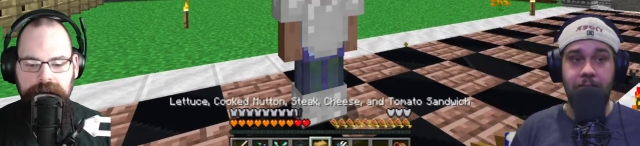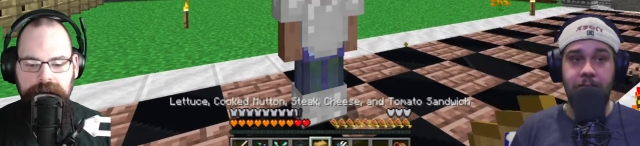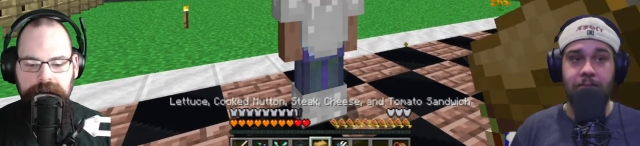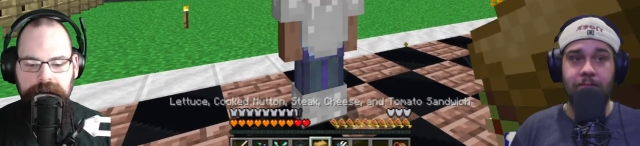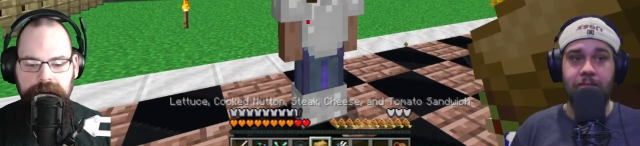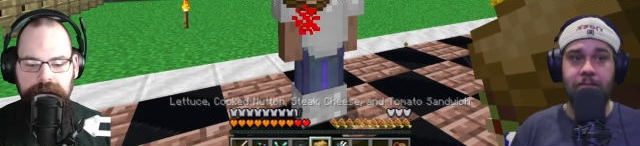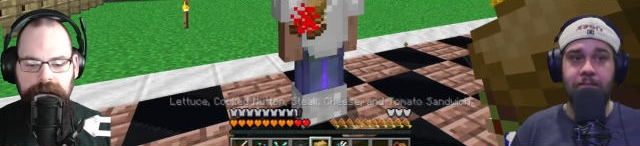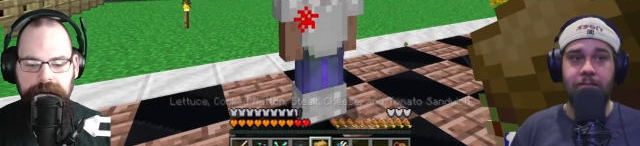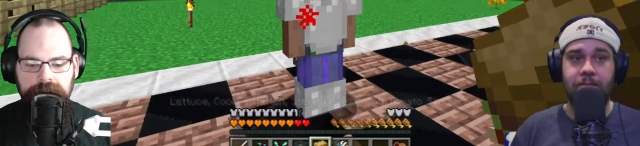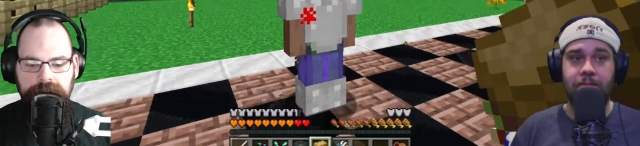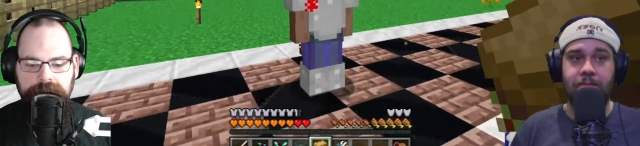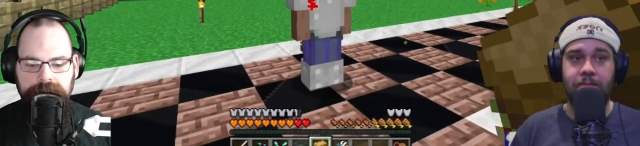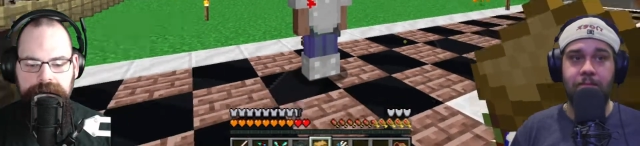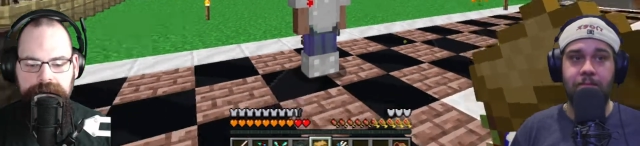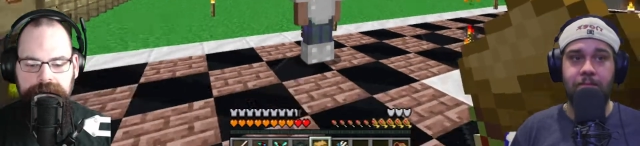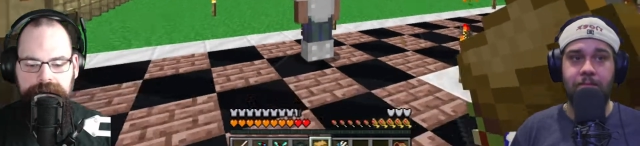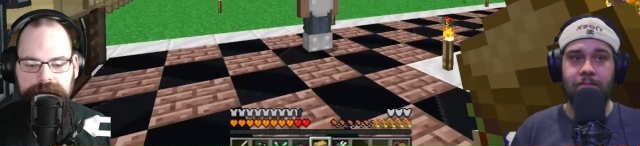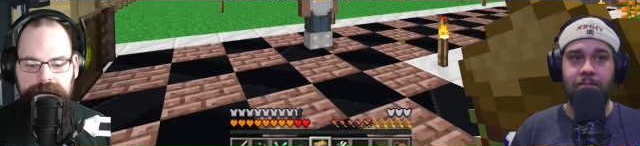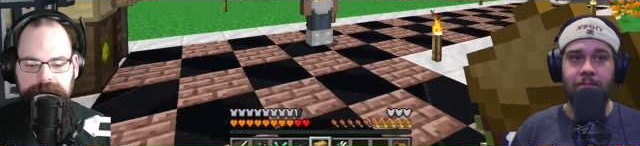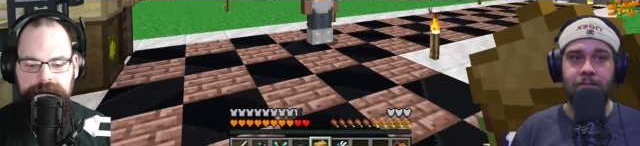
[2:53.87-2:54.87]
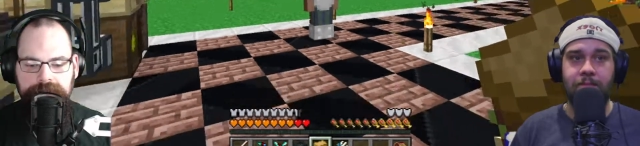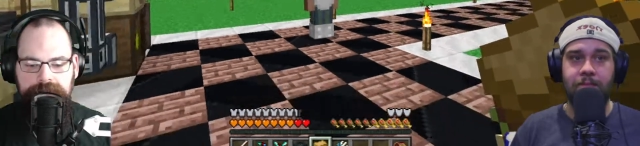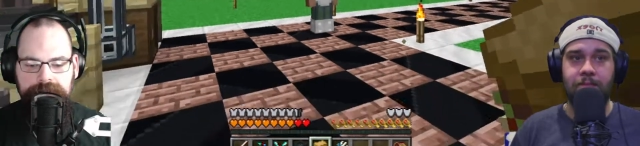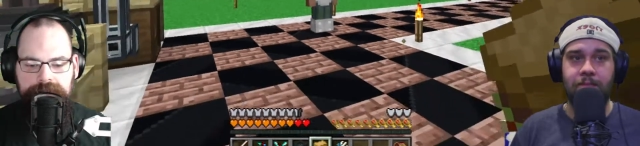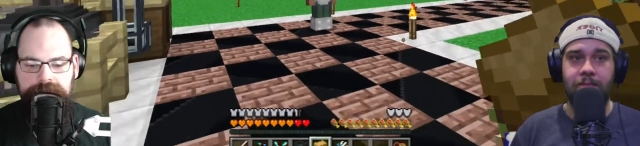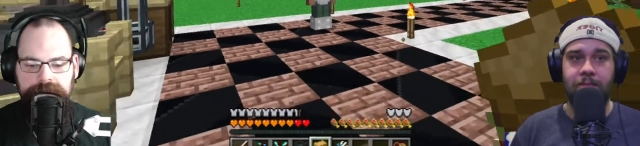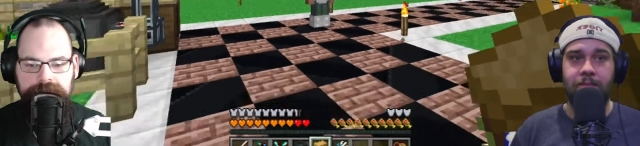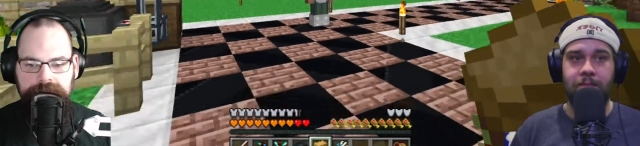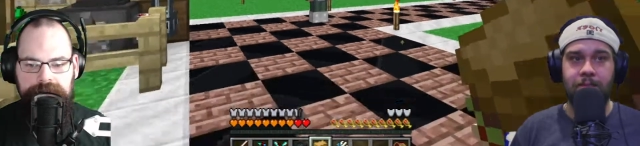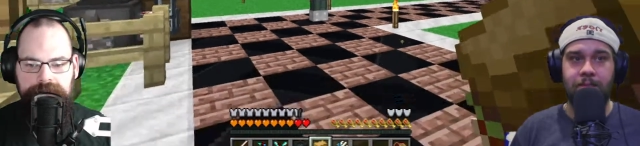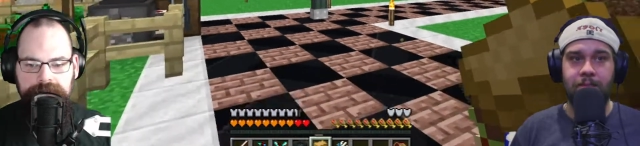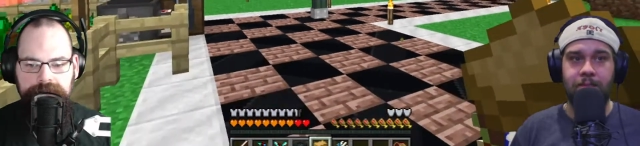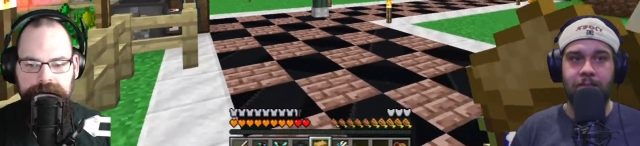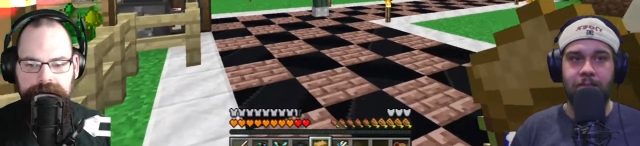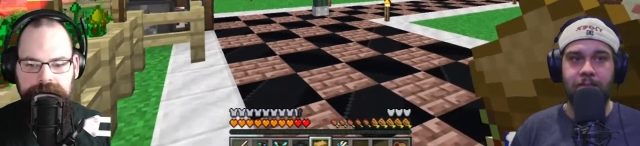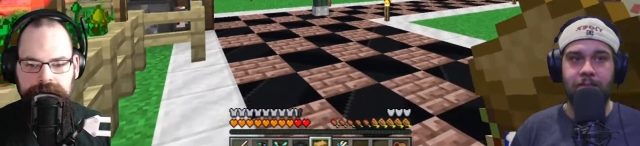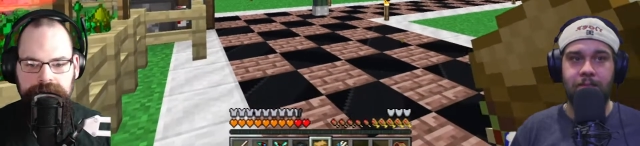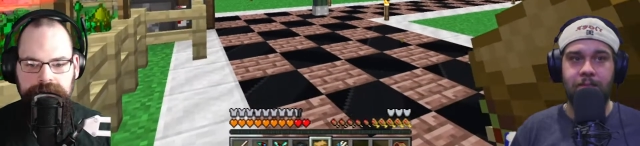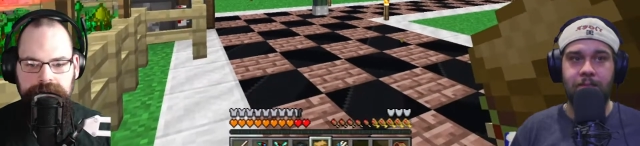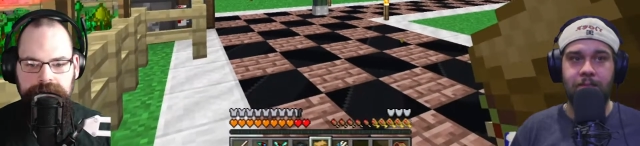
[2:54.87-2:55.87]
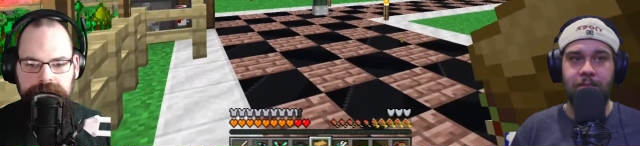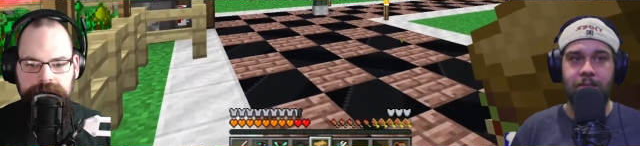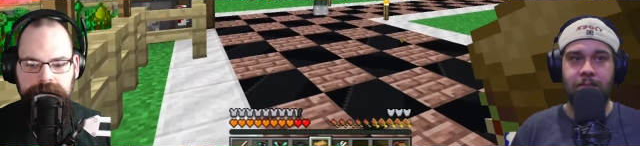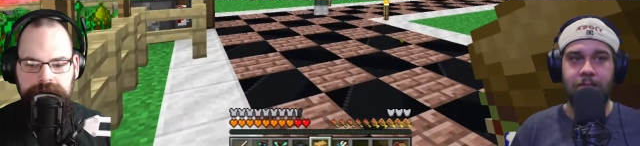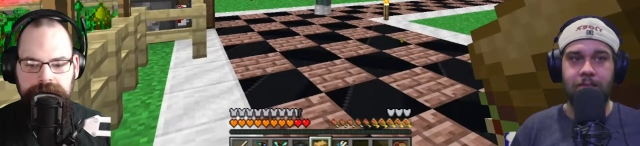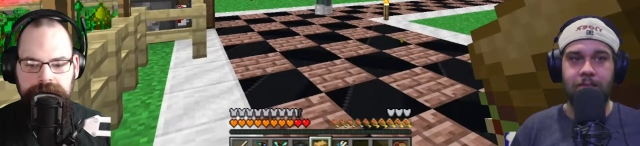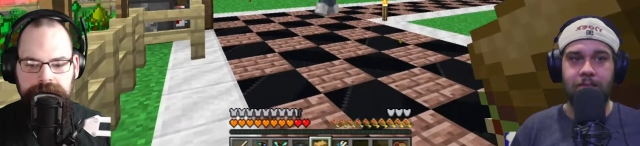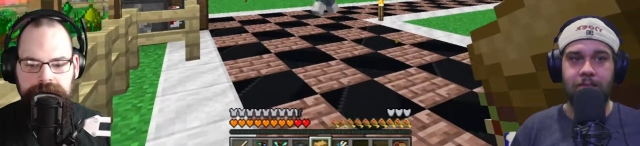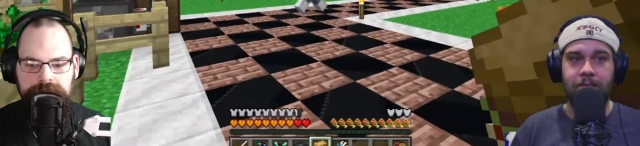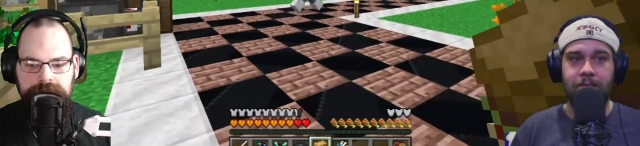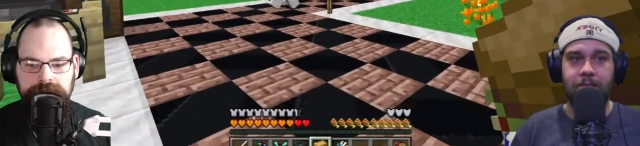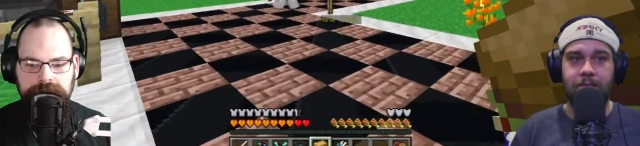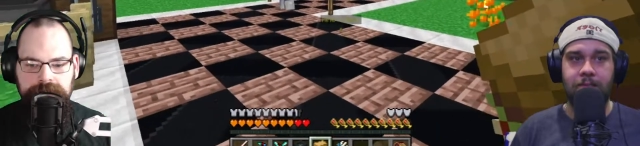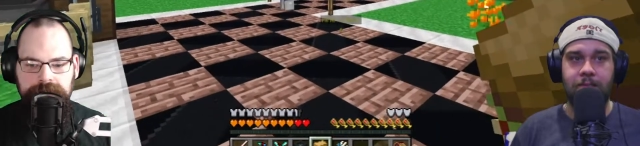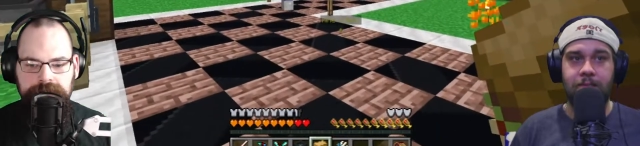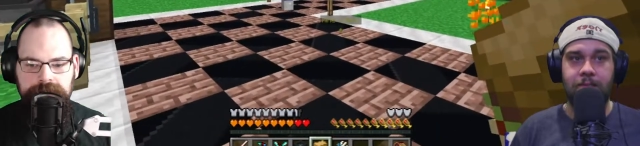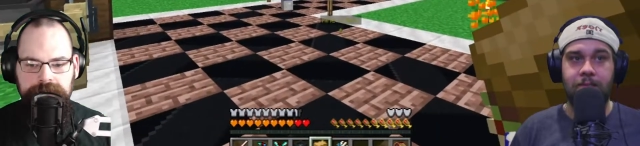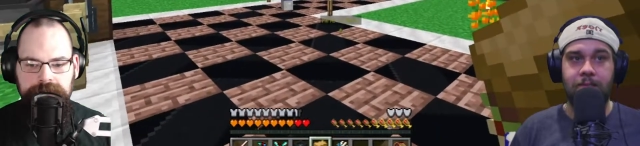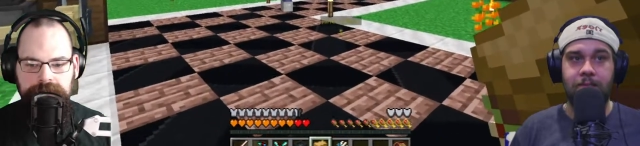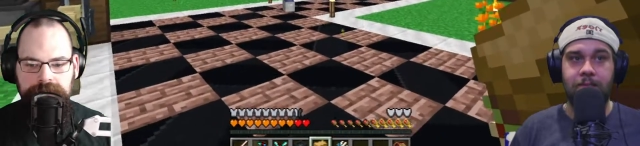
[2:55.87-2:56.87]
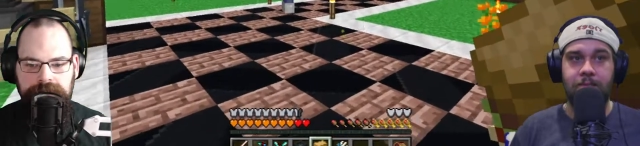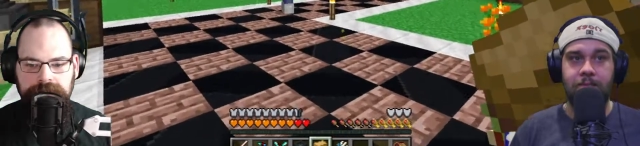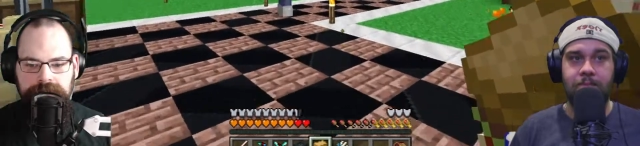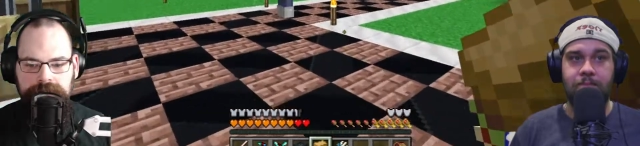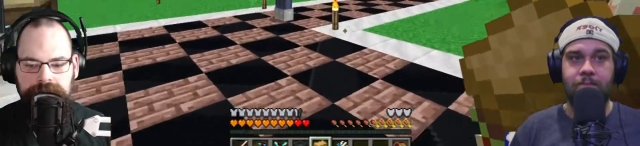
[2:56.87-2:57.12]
(silence)